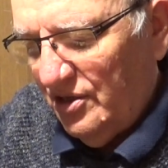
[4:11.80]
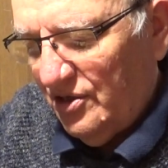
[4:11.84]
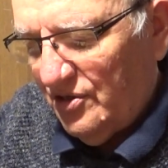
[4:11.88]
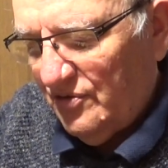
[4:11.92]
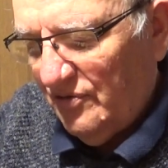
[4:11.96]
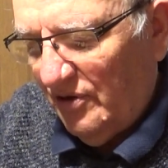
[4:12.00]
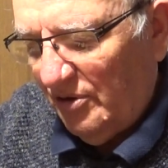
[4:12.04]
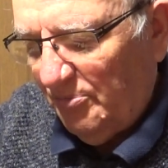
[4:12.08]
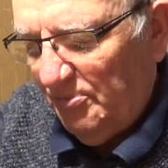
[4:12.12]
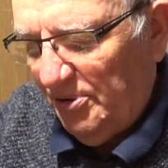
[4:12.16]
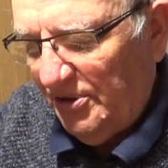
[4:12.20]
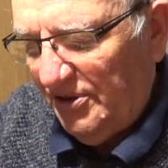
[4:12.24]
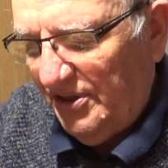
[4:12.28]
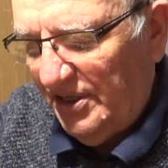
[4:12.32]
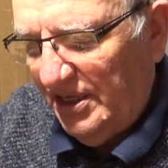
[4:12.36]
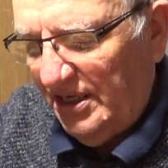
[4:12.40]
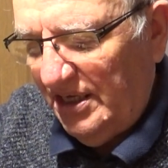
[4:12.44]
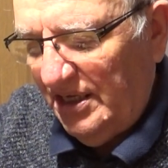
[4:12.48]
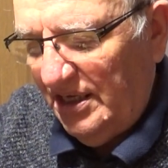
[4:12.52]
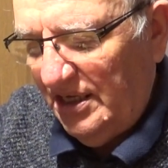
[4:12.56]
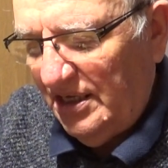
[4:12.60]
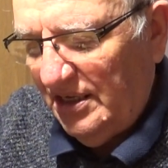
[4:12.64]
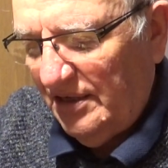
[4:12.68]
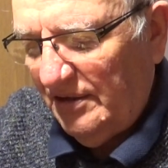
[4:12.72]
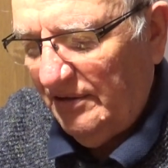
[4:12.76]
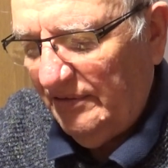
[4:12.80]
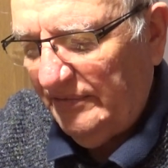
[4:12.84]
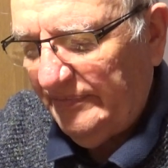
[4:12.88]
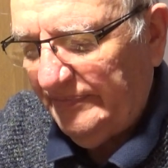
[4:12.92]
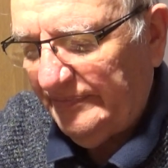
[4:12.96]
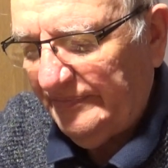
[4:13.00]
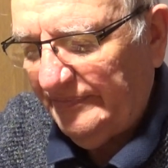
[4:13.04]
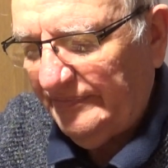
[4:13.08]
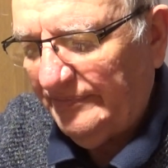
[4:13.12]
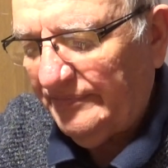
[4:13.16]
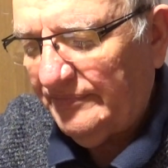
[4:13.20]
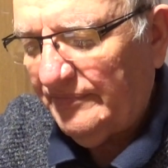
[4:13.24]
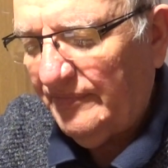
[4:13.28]
So I'll put the uh,
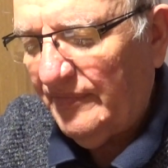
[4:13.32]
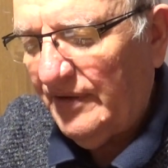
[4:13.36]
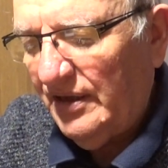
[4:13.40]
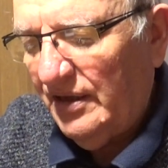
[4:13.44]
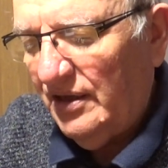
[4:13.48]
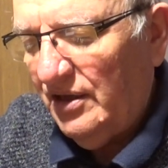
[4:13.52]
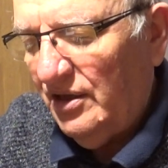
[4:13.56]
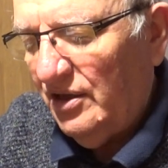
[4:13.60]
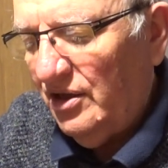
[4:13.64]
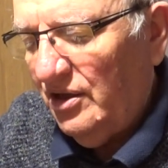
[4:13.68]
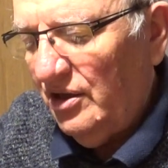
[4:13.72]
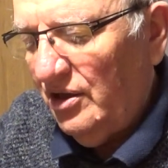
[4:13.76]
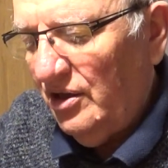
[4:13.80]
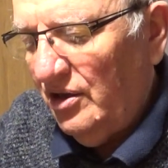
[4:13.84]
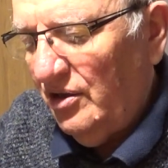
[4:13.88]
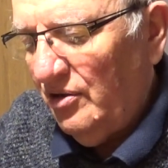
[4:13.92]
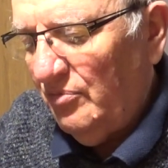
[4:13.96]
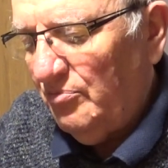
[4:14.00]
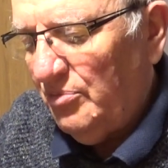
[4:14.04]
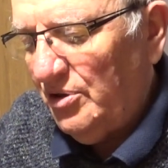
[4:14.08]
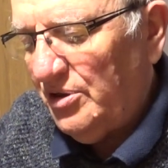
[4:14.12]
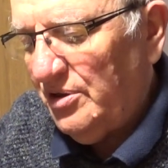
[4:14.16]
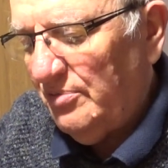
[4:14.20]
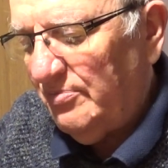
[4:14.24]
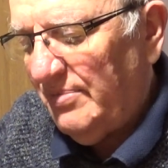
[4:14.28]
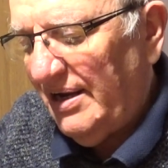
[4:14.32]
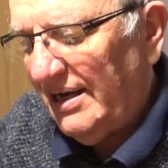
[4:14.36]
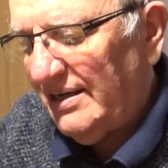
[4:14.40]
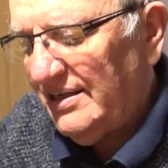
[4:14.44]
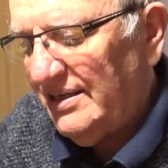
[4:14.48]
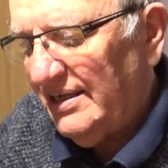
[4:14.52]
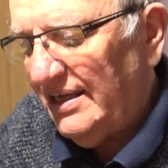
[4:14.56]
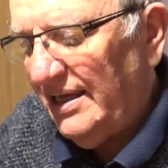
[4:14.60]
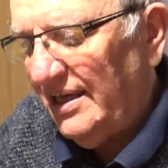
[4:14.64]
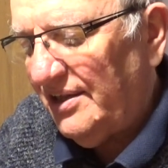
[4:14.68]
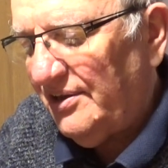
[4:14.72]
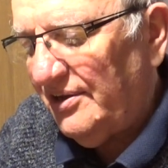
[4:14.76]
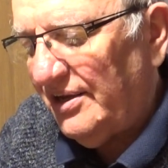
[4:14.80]
put them back
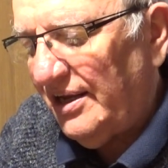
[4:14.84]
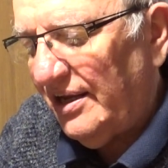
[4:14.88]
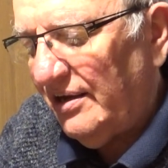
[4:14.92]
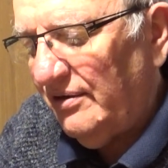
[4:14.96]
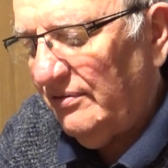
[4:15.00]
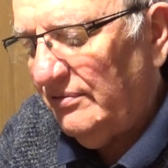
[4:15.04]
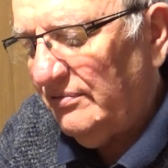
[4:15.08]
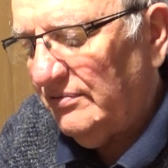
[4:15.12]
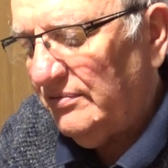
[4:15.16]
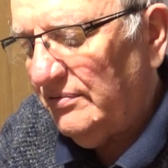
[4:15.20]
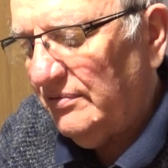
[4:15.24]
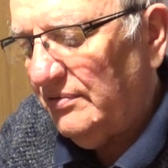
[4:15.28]
together now